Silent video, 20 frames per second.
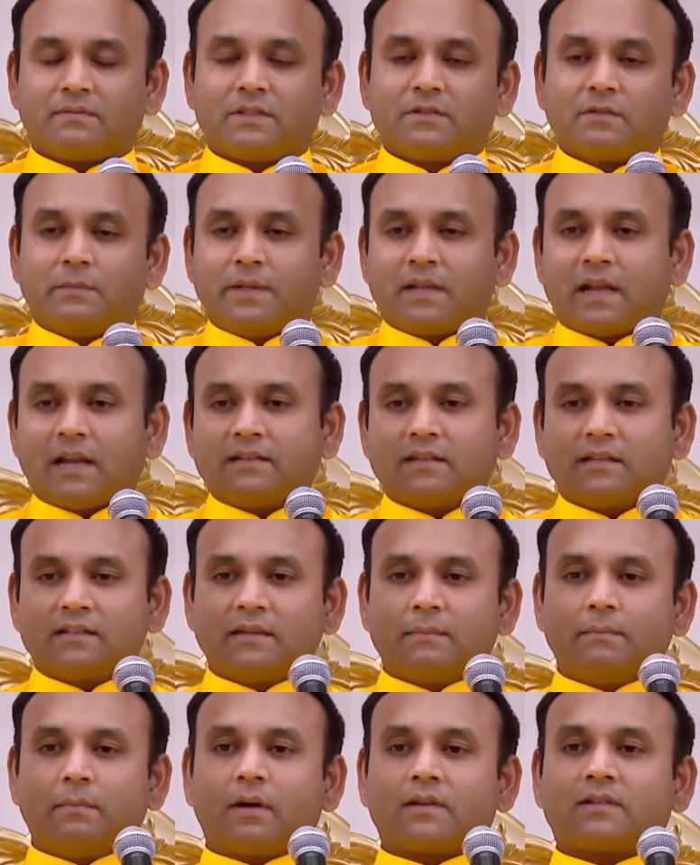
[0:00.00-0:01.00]
which will be right
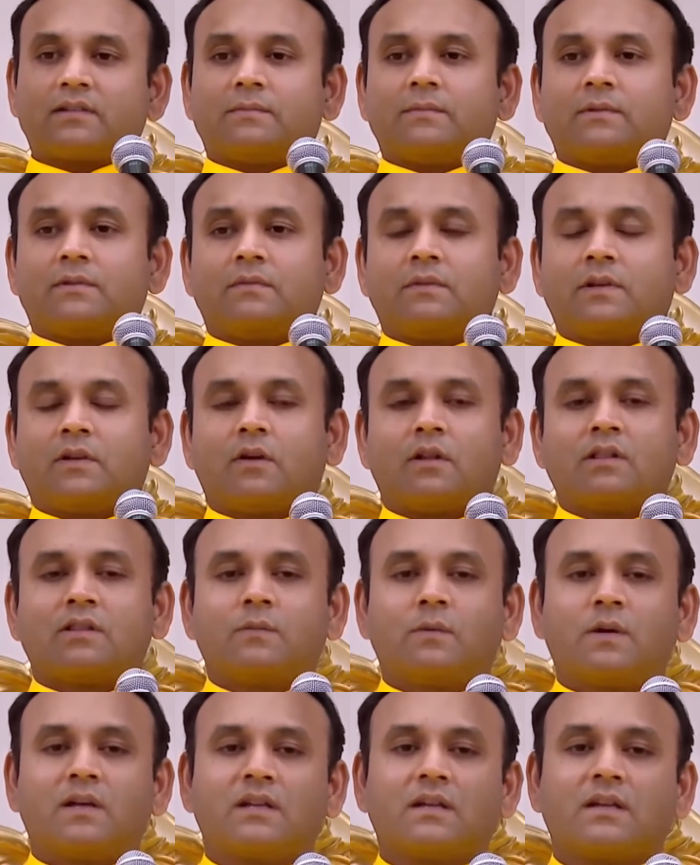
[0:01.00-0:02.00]
at the bottom, where all
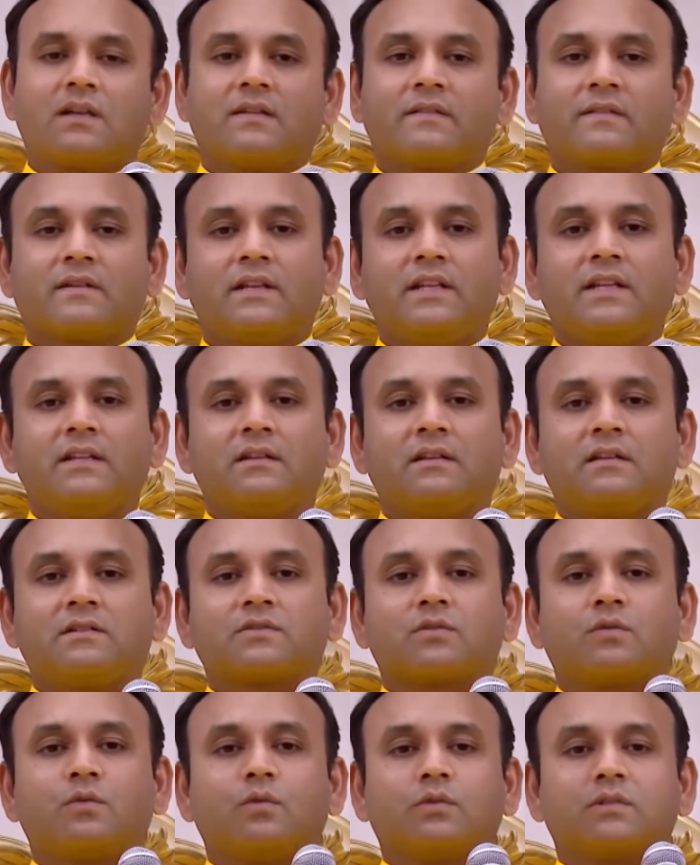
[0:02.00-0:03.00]
the workers,
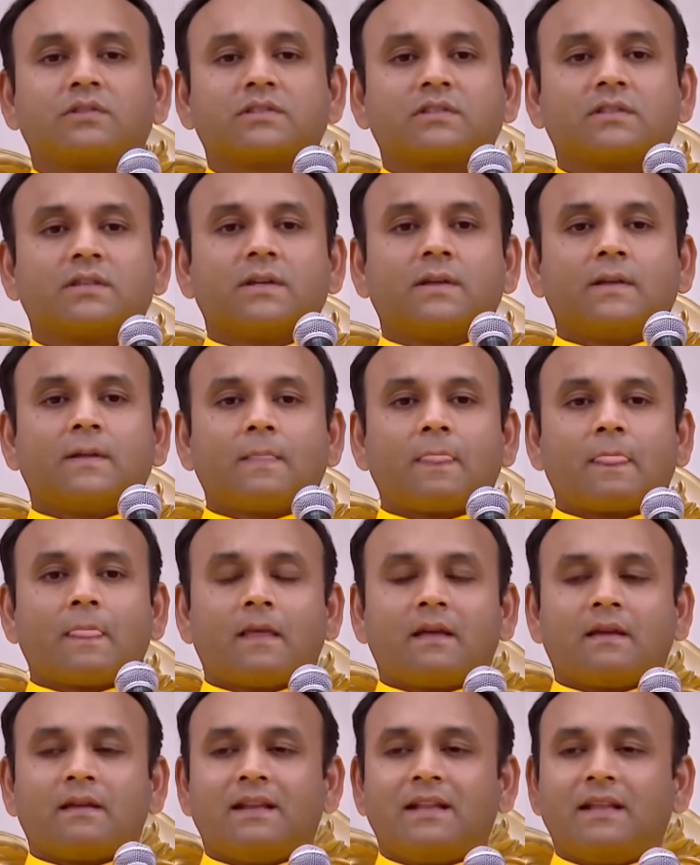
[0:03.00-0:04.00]
cleaners, cooks,
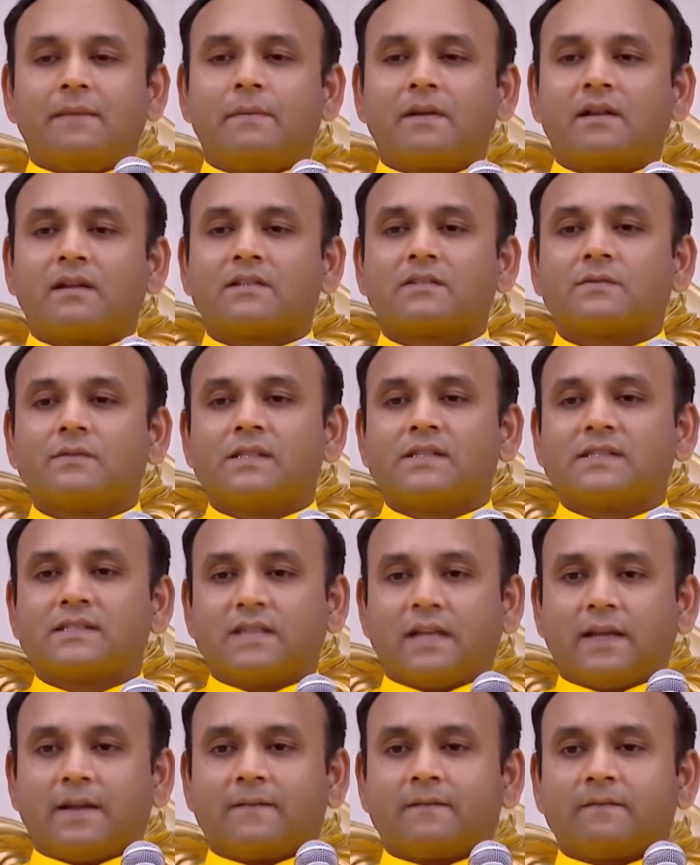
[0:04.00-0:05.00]
laborers will
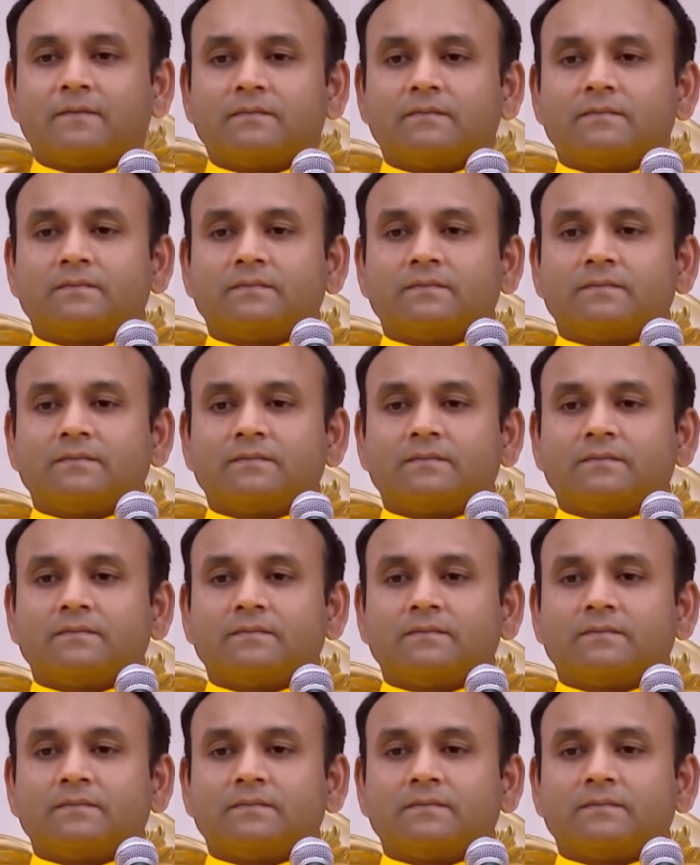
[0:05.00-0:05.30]
stay.